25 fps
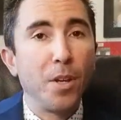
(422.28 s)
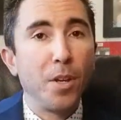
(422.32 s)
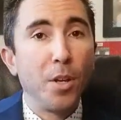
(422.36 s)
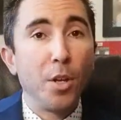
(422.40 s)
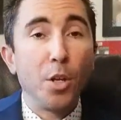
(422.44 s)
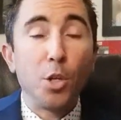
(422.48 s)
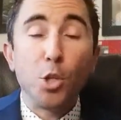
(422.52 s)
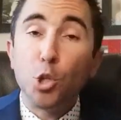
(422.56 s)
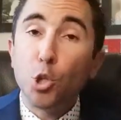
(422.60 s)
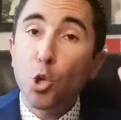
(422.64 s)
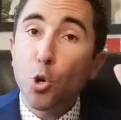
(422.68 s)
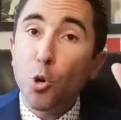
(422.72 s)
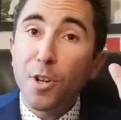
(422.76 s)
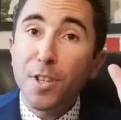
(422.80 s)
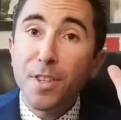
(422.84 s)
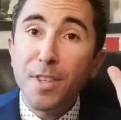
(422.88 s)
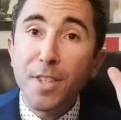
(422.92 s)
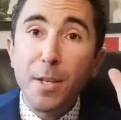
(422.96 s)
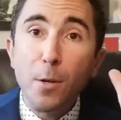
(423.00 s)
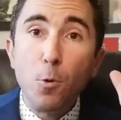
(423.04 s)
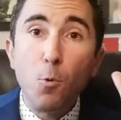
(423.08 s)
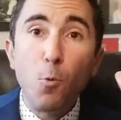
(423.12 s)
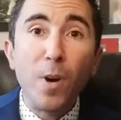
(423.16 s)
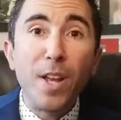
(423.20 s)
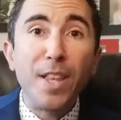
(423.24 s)
Join
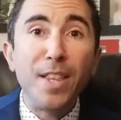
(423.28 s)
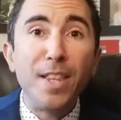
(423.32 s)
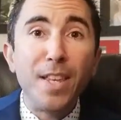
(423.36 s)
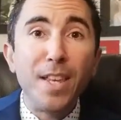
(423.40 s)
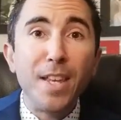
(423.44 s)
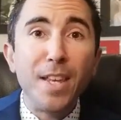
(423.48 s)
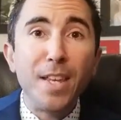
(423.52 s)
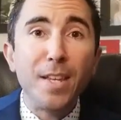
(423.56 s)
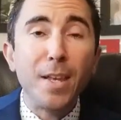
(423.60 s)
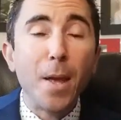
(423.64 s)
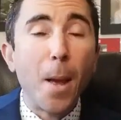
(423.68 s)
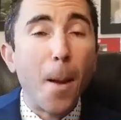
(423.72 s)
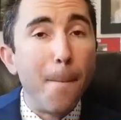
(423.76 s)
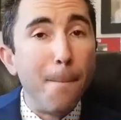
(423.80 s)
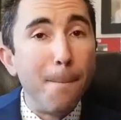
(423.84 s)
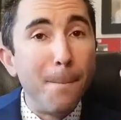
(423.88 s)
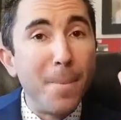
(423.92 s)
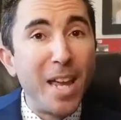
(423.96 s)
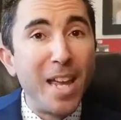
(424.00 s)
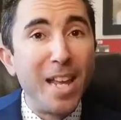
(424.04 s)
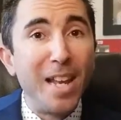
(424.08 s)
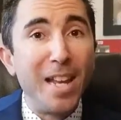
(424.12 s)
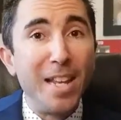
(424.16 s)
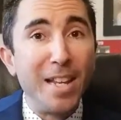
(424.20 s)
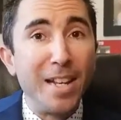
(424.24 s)
the winning
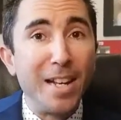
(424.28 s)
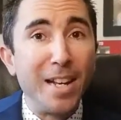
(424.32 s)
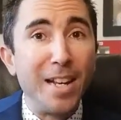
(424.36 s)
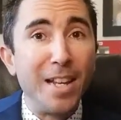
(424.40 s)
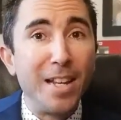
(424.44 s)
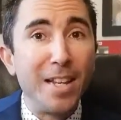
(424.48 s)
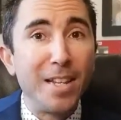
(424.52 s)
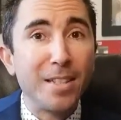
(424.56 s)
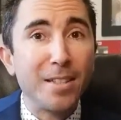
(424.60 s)
mailing list